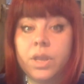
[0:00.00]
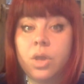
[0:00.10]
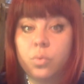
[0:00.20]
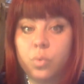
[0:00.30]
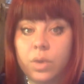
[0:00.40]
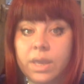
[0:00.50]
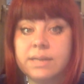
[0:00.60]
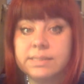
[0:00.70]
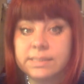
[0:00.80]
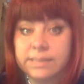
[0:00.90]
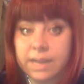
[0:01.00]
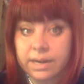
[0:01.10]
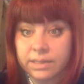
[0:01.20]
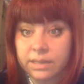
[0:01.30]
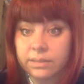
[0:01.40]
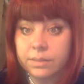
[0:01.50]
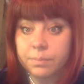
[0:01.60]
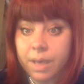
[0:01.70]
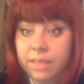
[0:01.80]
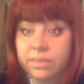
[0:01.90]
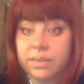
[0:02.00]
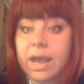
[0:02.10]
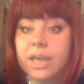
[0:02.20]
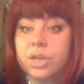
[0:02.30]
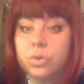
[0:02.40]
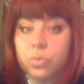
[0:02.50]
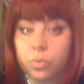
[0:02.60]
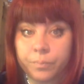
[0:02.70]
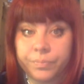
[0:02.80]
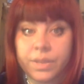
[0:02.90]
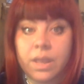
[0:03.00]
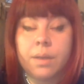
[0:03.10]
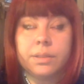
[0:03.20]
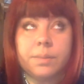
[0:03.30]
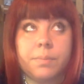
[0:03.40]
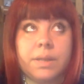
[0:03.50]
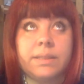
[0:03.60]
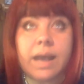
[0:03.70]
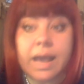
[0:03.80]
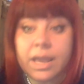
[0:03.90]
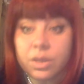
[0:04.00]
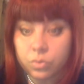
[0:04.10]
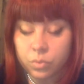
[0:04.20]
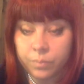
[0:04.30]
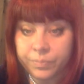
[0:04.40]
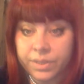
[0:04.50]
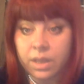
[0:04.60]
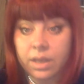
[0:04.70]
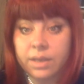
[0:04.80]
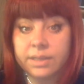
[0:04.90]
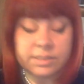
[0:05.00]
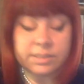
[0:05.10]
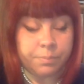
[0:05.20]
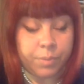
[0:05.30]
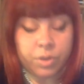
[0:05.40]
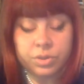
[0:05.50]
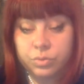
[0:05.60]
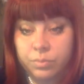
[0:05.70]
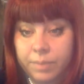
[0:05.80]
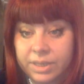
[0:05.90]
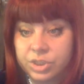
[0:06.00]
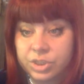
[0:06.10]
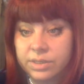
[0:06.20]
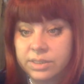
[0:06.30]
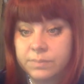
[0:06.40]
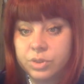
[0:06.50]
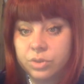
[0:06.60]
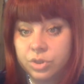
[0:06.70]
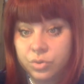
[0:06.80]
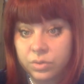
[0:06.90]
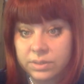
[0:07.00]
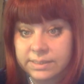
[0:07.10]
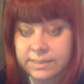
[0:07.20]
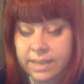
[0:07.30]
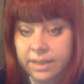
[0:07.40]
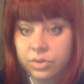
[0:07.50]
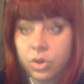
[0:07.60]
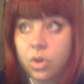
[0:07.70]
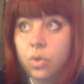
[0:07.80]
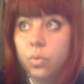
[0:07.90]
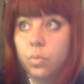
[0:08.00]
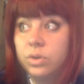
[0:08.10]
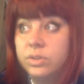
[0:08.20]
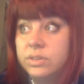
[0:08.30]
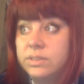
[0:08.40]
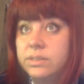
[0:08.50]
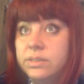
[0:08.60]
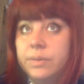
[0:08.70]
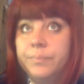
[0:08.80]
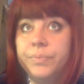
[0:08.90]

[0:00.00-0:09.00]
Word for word: we are starting the month Airu. The month Airu, uh, it is important to mention this so that you understand what is the